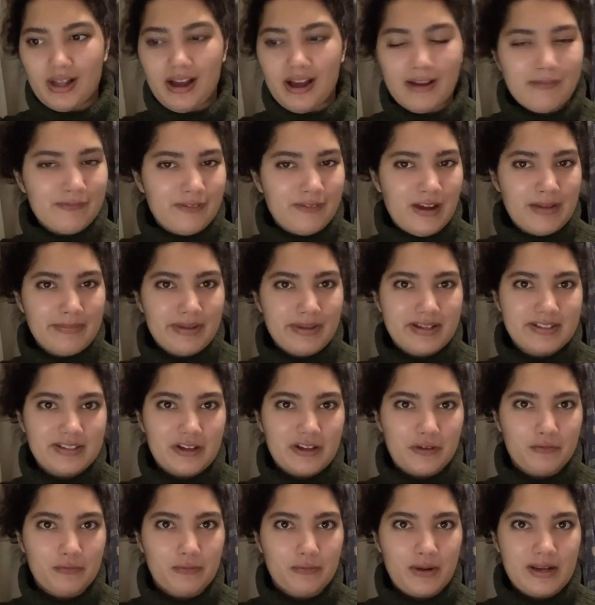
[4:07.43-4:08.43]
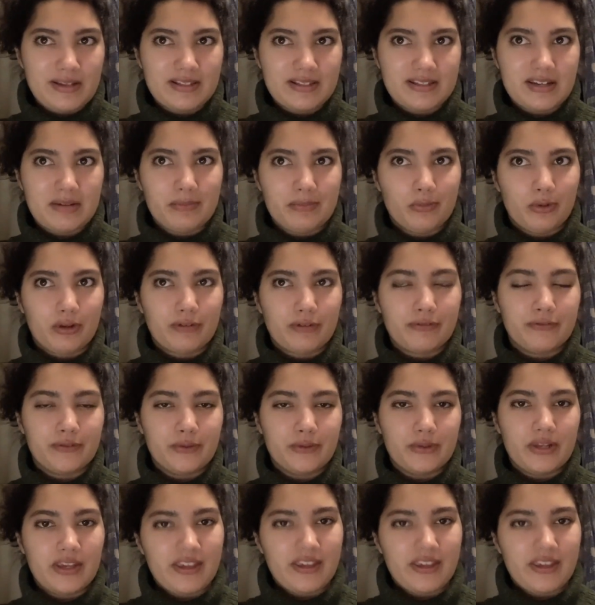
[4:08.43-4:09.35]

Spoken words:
I find myself wasting more food